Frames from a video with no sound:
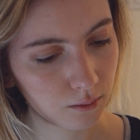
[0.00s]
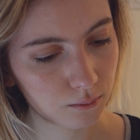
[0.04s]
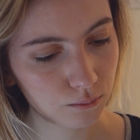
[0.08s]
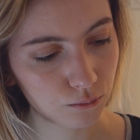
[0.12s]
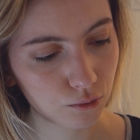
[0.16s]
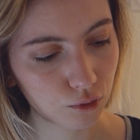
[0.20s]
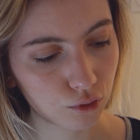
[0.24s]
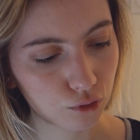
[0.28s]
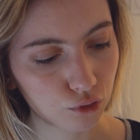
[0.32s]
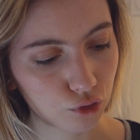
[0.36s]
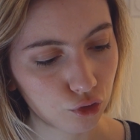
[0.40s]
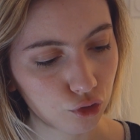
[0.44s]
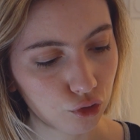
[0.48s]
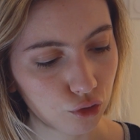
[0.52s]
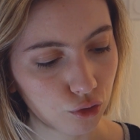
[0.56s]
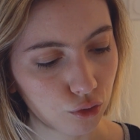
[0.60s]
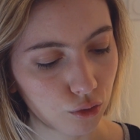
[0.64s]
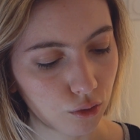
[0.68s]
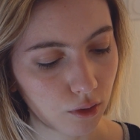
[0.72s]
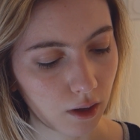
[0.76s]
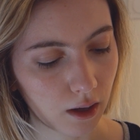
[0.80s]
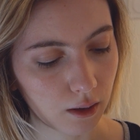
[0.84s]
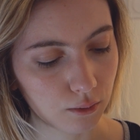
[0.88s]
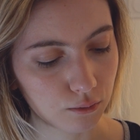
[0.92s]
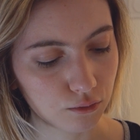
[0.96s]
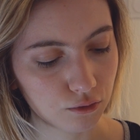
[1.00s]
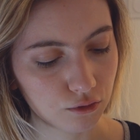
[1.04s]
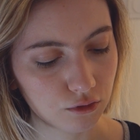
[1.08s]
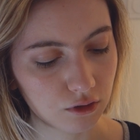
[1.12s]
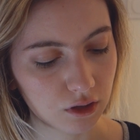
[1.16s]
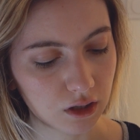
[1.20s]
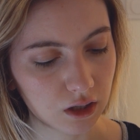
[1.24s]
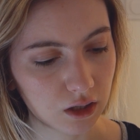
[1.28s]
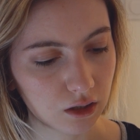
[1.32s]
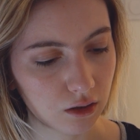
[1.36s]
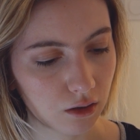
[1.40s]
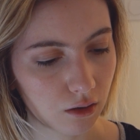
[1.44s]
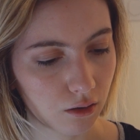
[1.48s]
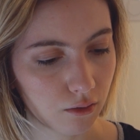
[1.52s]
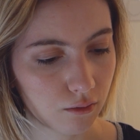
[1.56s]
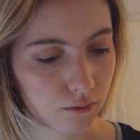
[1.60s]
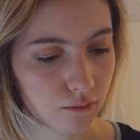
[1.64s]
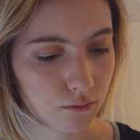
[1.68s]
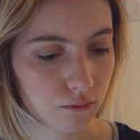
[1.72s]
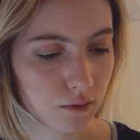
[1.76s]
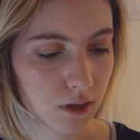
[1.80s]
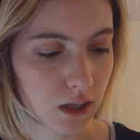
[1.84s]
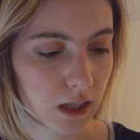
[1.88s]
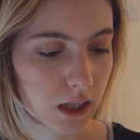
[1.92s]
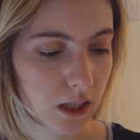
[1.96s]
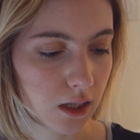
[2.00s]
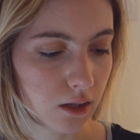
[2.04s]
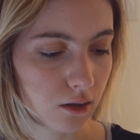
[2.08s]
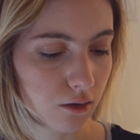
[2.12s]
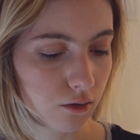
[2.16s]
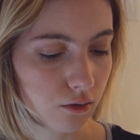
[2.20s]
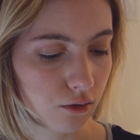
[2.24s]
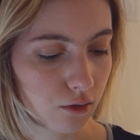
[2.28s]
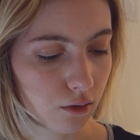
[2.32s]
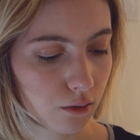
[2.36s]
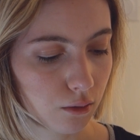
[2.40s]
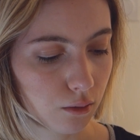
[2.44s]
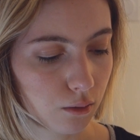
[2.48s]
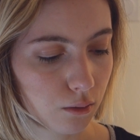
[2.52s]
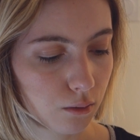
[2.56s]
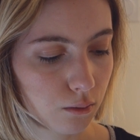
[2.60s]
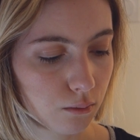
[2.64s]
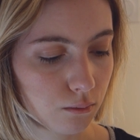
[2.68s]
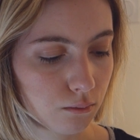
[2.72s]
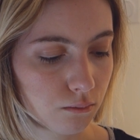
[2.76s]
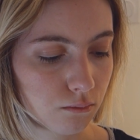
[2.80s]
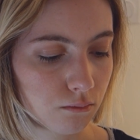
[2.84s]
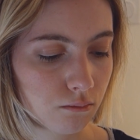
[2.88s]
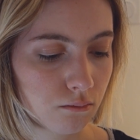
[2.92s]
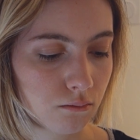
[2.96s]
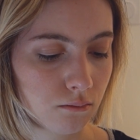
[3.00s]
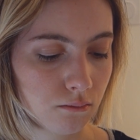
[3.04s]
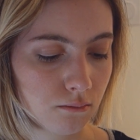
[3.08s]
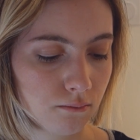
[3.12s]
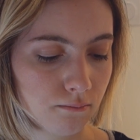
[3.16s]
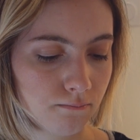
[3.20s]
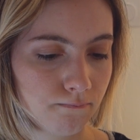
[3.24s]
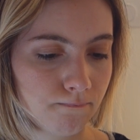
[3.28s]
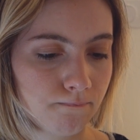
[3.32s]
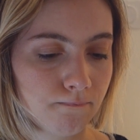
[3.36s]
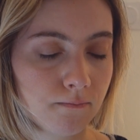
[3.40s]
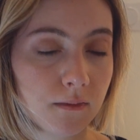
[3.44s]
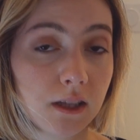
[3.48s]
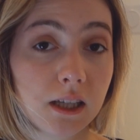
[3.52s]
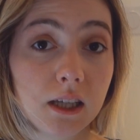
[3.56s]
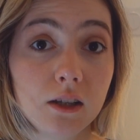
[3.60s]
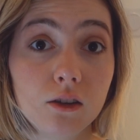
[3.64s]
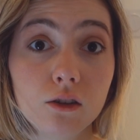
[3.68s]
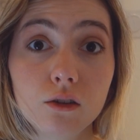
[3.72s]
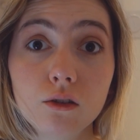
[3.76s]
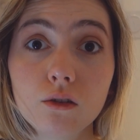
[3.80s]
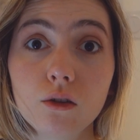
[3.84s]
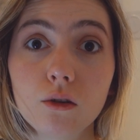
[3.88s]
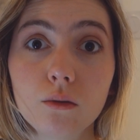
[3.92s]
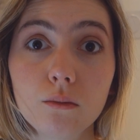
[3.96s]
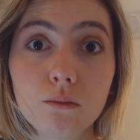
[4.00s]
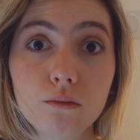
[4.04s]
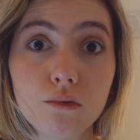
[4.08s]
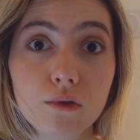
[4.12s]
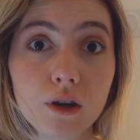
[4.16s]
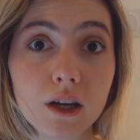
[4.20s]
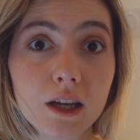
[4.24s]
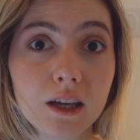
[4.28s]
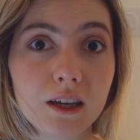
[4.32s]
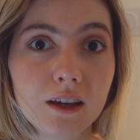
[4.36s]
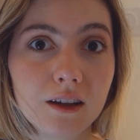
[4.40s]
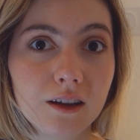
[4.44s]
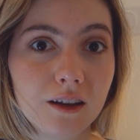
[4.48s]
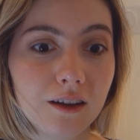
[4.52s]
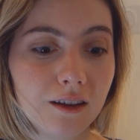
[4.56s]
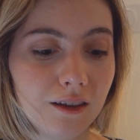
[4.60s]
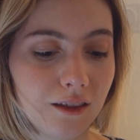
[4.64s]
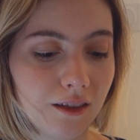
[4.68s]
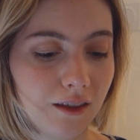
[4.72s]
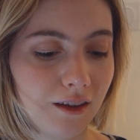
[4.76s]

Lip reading: Not sure how to take it off really, so let's not break anything.